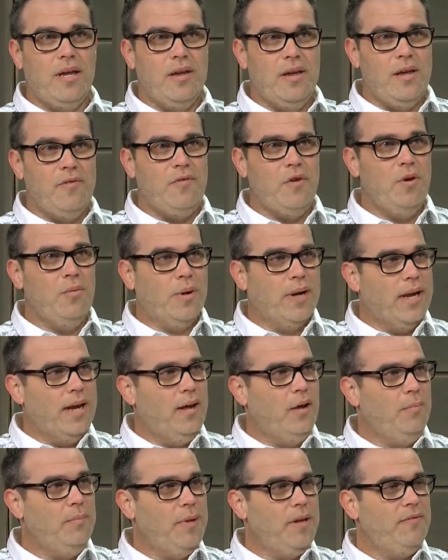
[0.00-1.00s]
If you want to
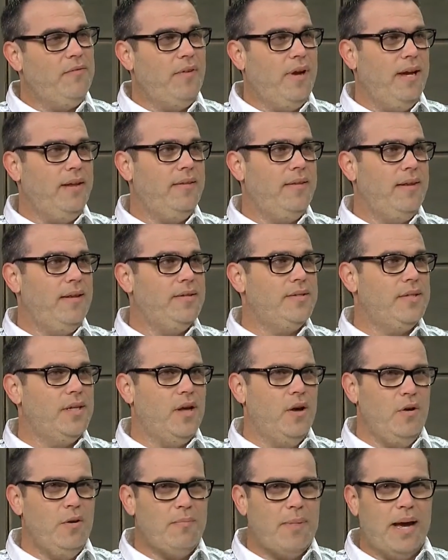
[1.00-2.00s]
help me fight this,
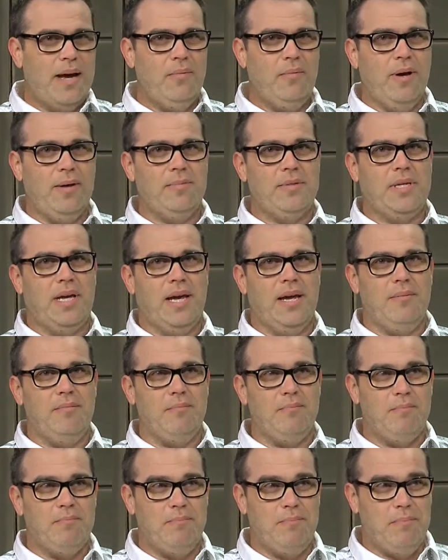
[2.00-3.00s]
go to my mm -hmm. website,
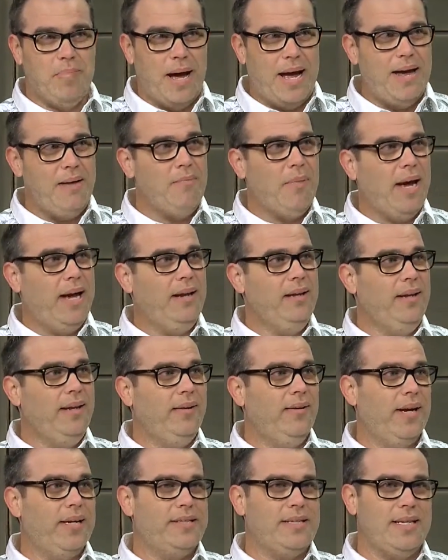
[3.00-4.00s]
by my
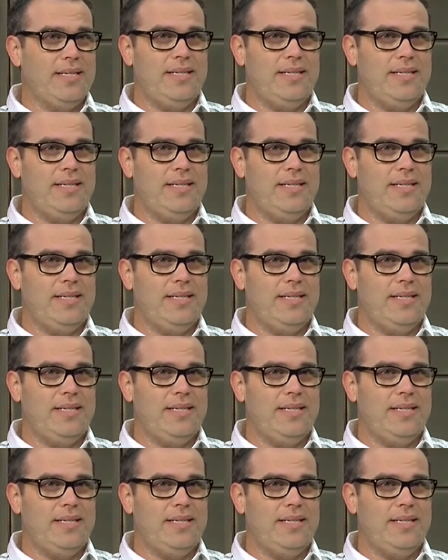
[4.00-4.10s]
lyrics.